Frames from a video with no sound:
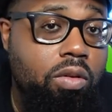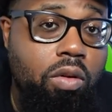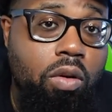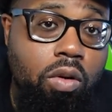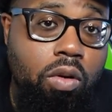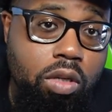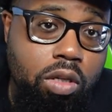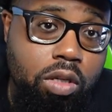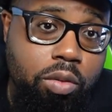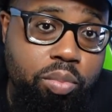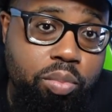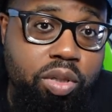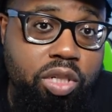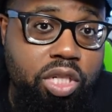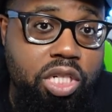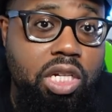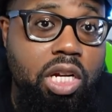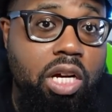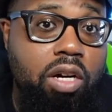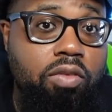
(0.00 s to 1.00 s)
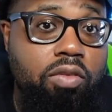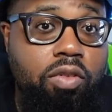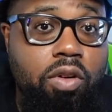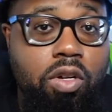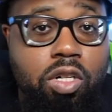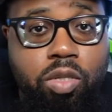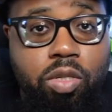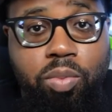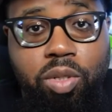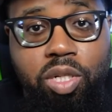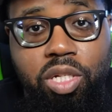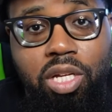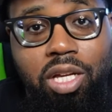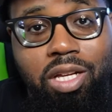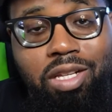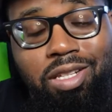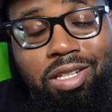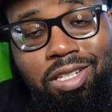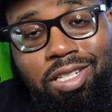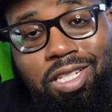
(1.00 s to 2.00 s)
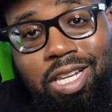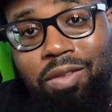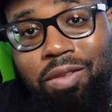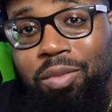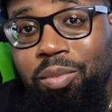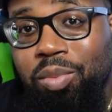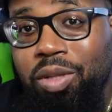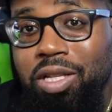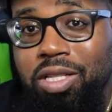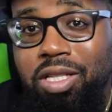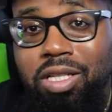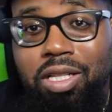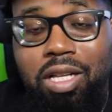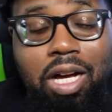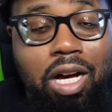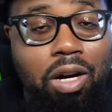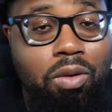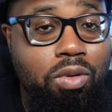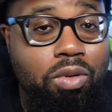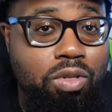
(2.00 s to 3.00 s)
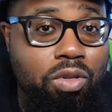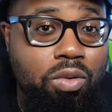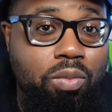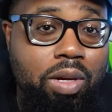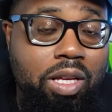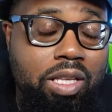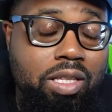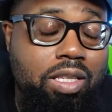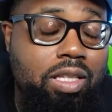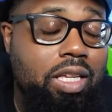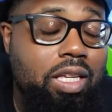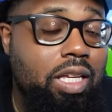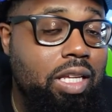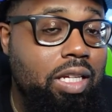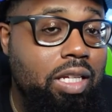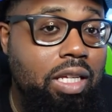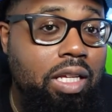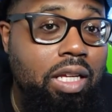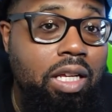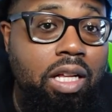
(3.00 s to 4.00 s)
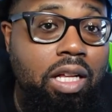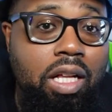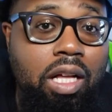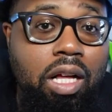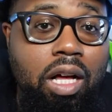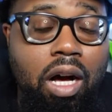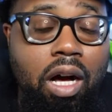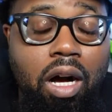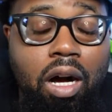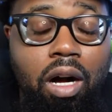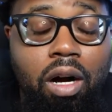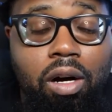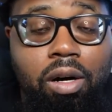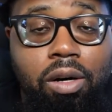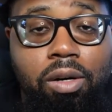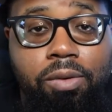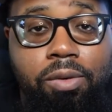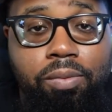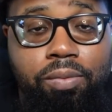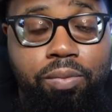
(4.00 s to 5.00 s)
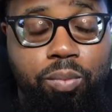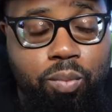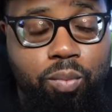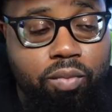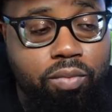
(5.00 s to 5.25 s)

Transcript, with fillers: on the push out, far as the projection, seven plus hours on my skin. Um,